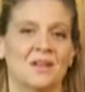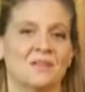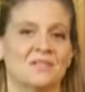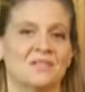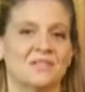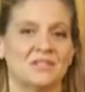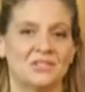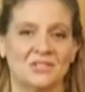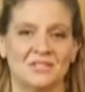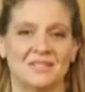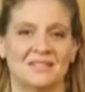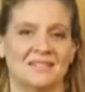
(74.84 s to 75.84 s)
mm.
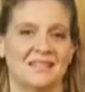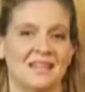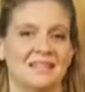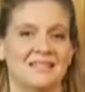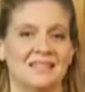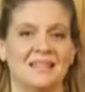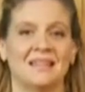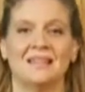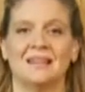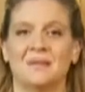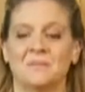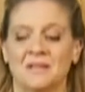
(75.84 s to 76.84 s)
delicious and
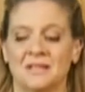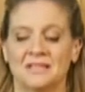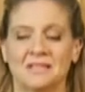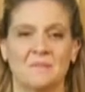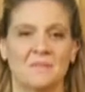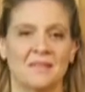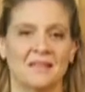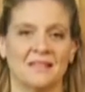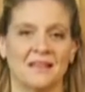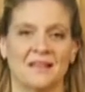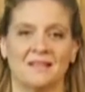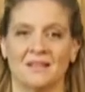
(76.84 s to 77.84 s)
tasty. I mean, it's something
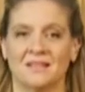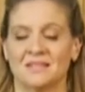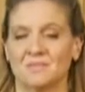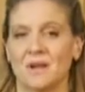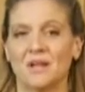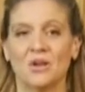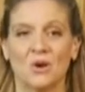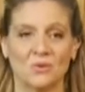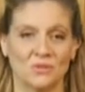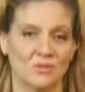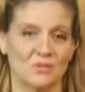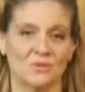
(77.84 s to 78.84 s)
that it's my
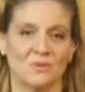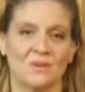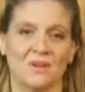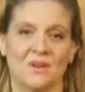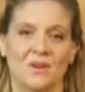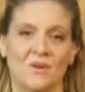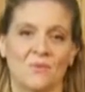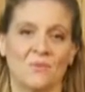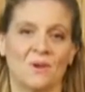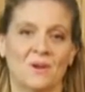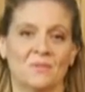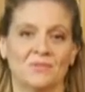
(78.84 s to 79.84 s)
go-to. You know,
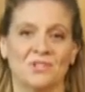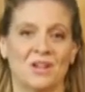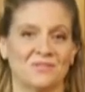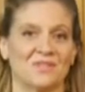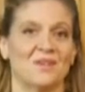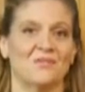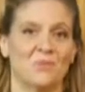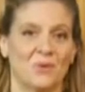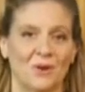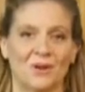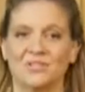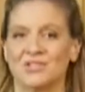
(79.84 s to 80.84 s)
we, chefs love
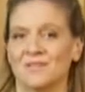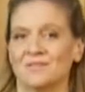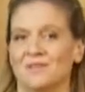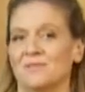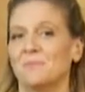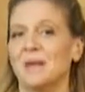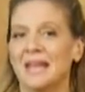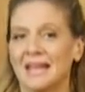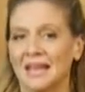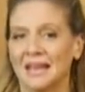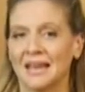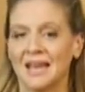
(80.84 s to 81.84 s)
pork, chefs love
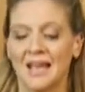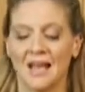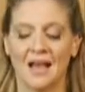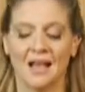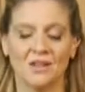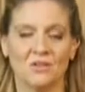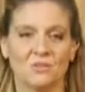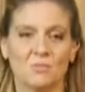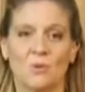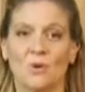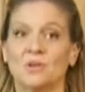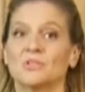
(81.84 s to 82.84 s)
bacon. I use
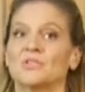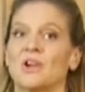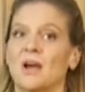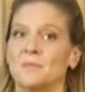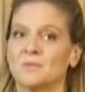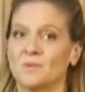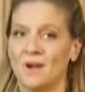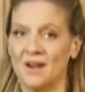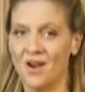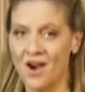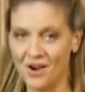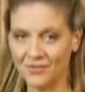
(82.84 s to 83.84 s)
pork chops quite
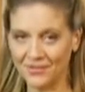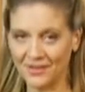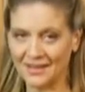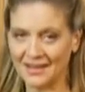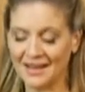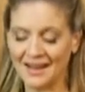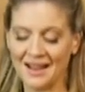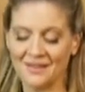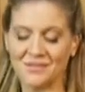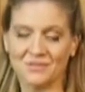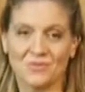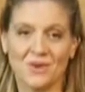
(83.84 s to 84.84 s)
often, and I have
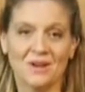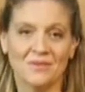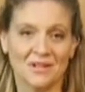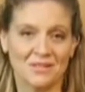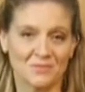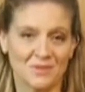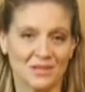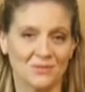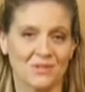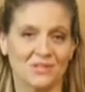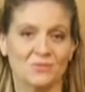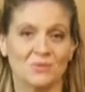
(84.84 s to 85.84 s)
this great recipe
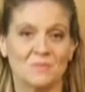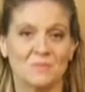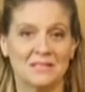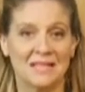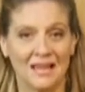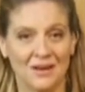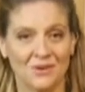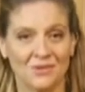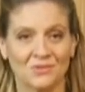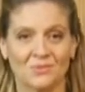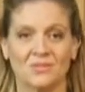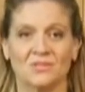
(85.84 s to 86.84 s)
with sweet
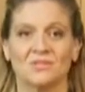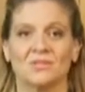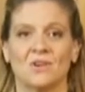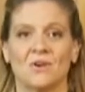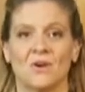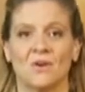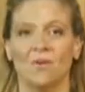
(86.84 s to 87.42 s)
potatoes, which is so,